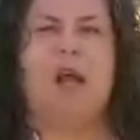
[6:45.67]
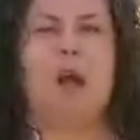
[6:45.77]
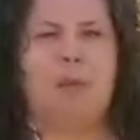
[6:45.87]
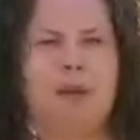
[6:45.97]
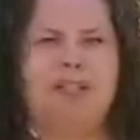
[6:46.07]

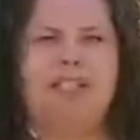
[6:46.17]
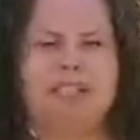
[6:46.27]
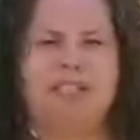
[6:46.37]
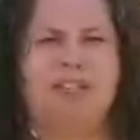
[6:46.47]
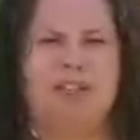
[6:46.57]
About
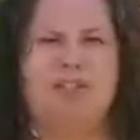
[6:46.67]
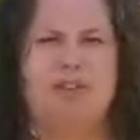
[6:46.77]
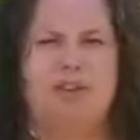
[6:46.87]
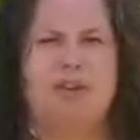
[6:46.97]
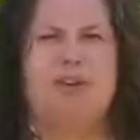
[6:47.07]
six years
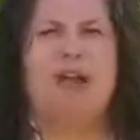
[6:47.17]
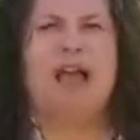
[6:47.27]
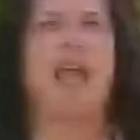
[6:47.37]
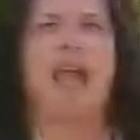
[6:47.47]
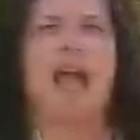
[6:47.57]
ago,
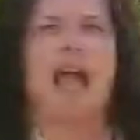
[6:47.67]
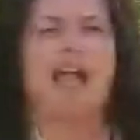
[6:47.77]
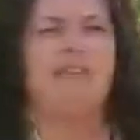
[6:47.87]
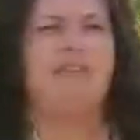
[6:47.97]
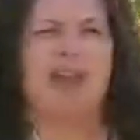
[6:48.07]

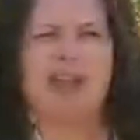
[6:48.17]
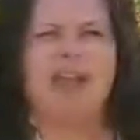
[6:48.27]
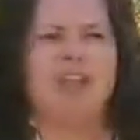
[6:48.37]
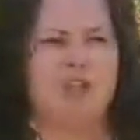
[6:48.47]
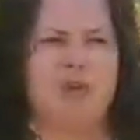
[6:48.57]
I
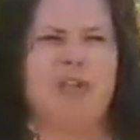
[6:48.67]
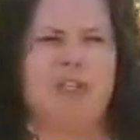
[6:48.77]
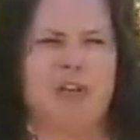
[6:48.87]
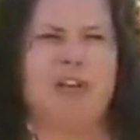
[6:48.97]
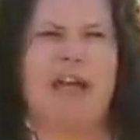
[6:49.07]
finally joined
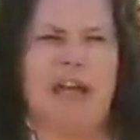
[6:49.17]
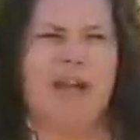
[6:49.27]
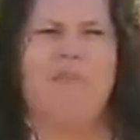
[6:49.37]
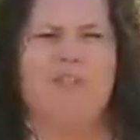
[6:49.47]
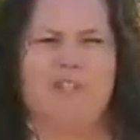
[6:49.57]
her on
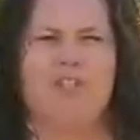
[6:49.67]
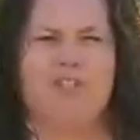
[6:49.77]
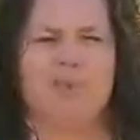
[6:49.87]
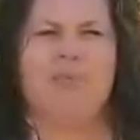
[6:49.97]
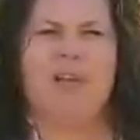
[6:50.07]
a mission
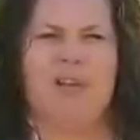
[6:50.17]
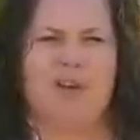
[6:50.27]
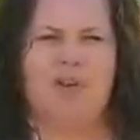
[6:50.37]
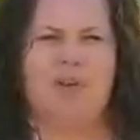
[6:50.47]
trip to Hutto